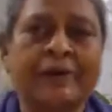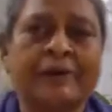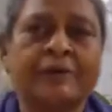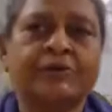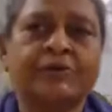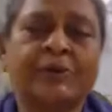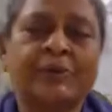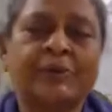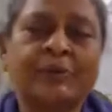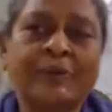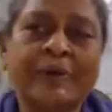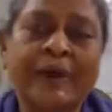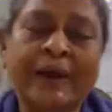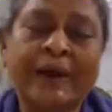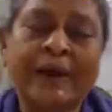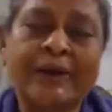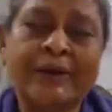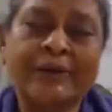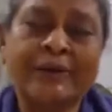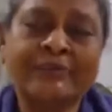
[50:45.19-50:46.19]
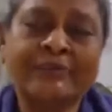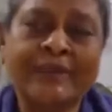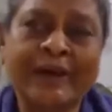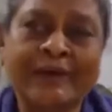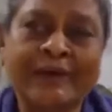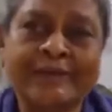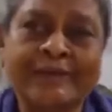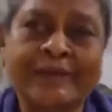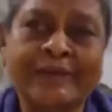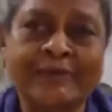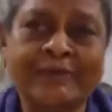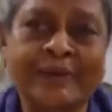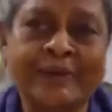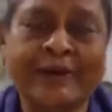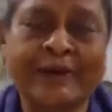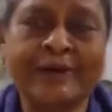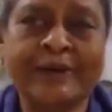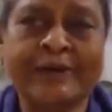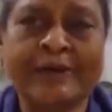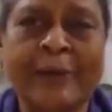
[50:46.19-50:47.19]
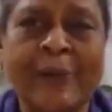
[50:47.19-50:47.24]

So we had a lot of threats, in fact.